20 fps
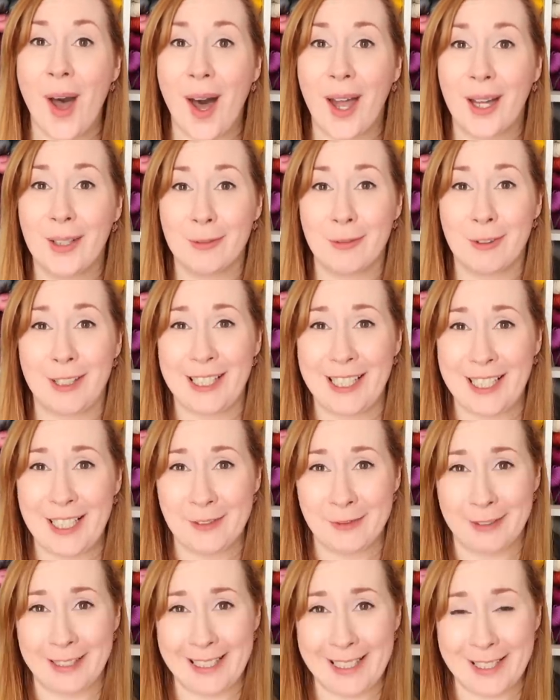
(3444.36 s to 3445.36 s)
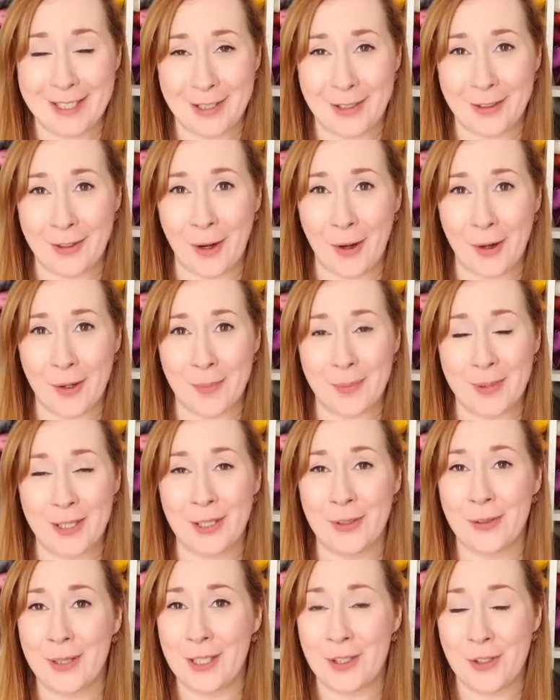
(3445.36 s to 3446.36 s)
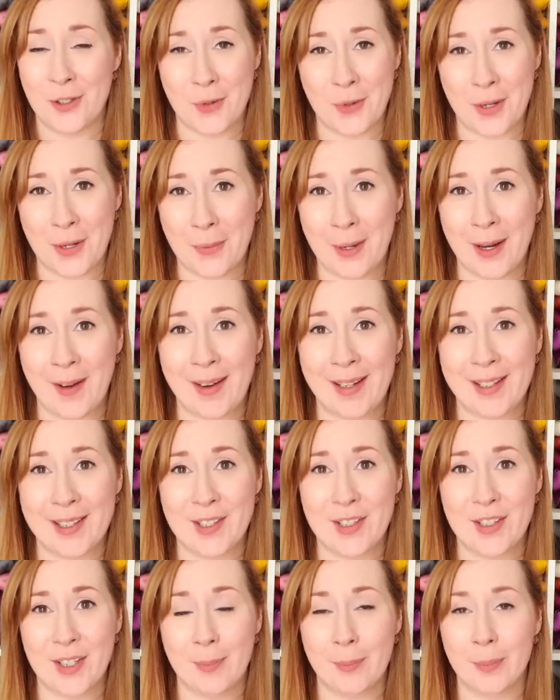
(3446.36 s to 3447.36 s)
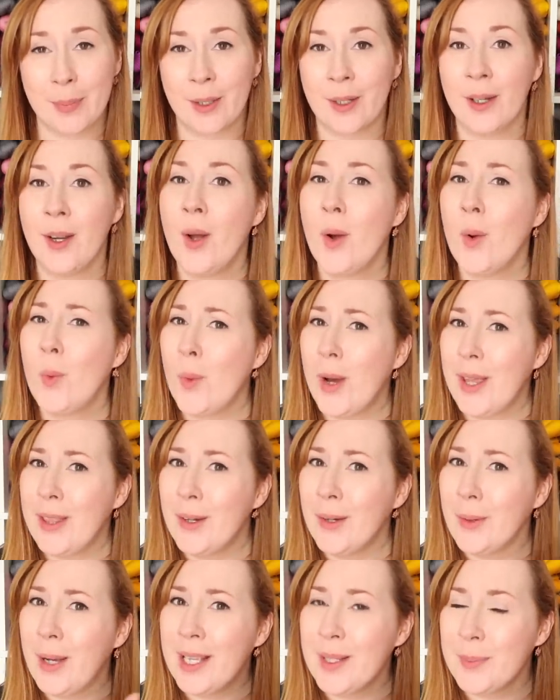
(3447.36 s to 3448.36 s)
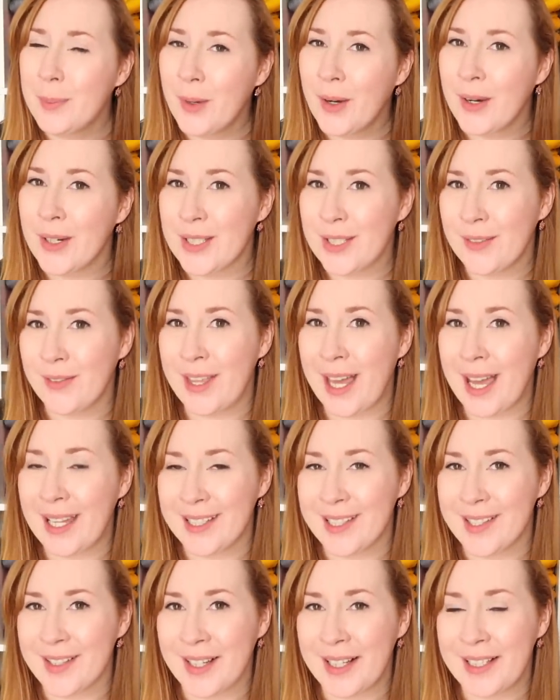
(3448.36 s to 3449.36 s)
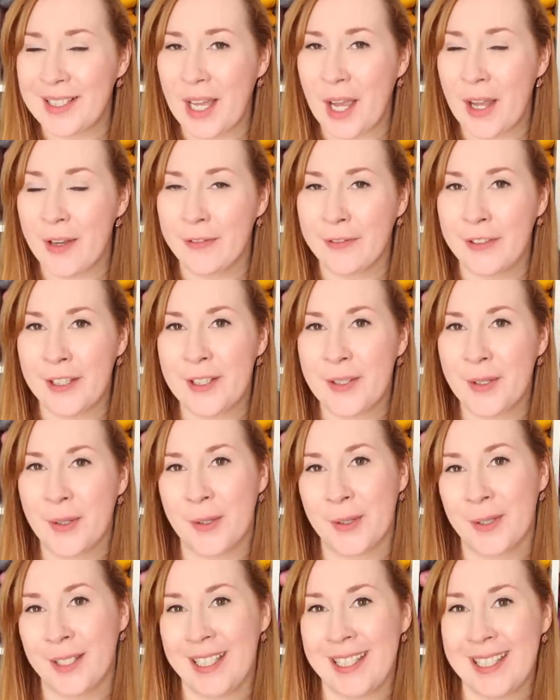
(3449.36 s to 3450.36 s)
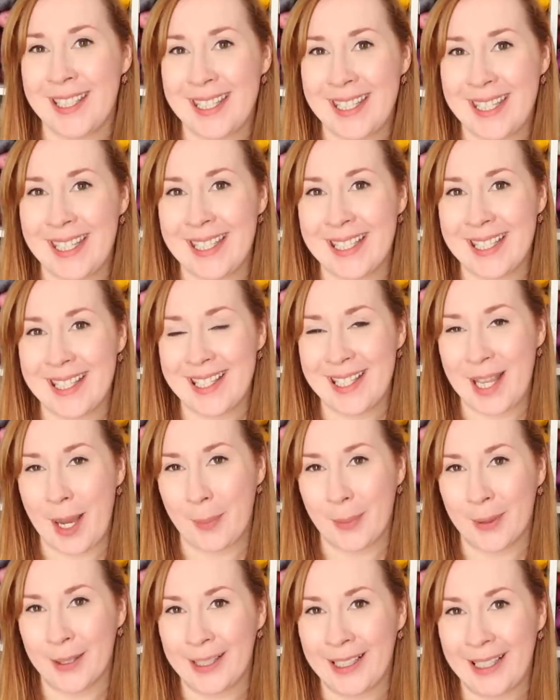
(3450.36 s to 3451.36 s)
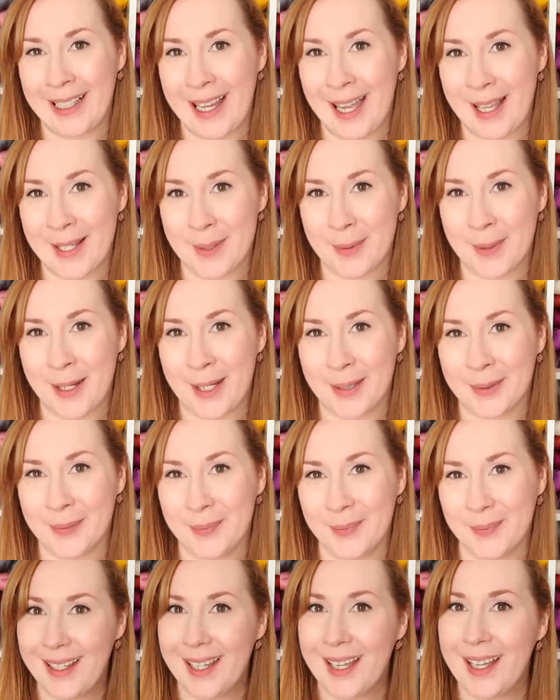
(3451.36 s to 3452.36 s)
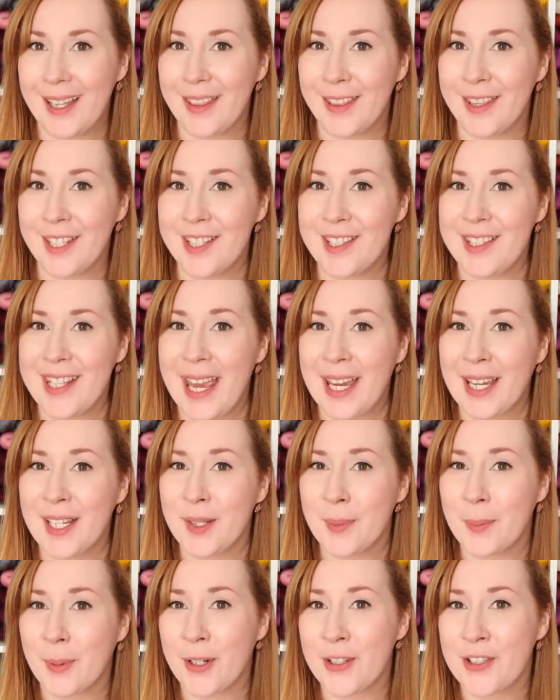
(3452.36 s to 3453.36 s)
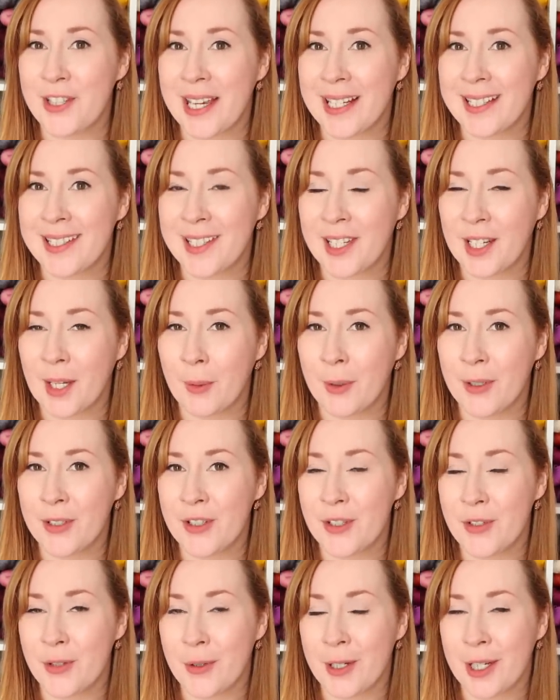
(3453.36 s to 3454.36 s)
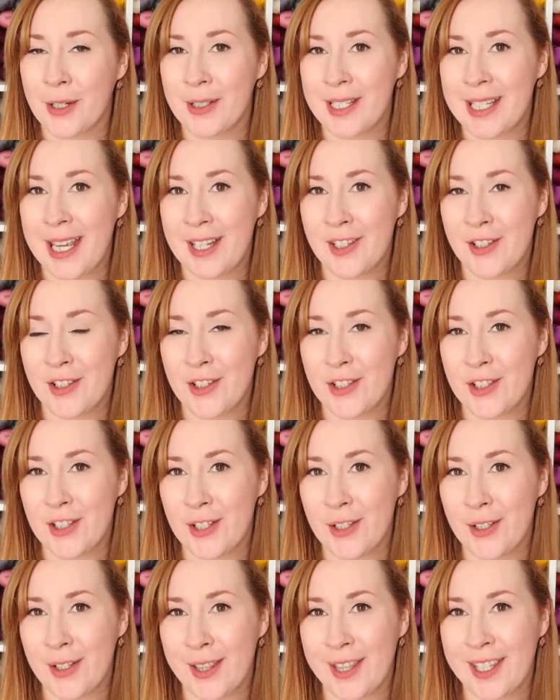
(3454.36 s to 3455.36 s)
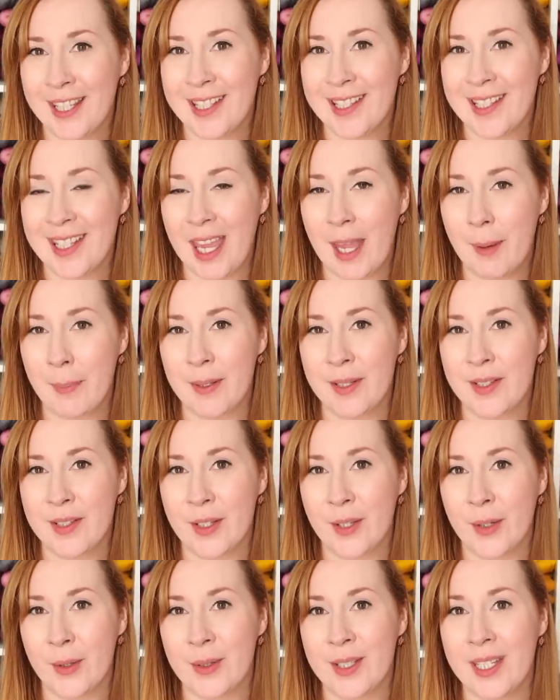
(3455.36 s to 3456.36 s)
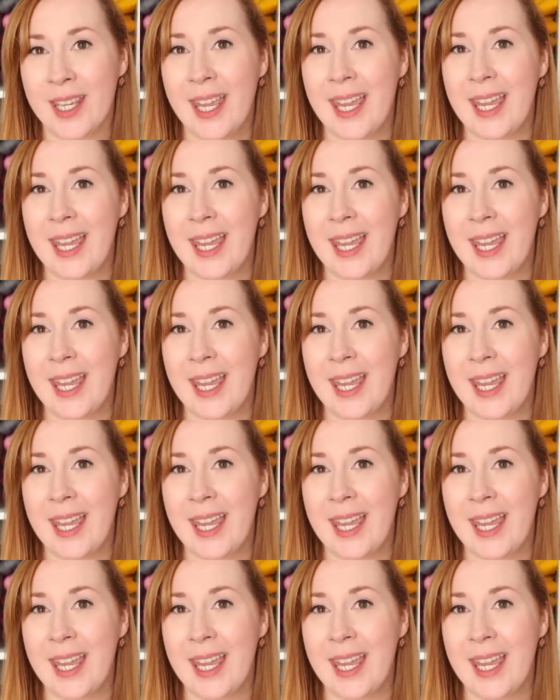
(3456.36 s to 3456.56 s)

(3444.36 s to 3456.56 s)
I really, really do hope you enjoy wearing this jumper, whether as part of that designed outfit or indeed separately as well. The second project that I want to draw your attention to this episode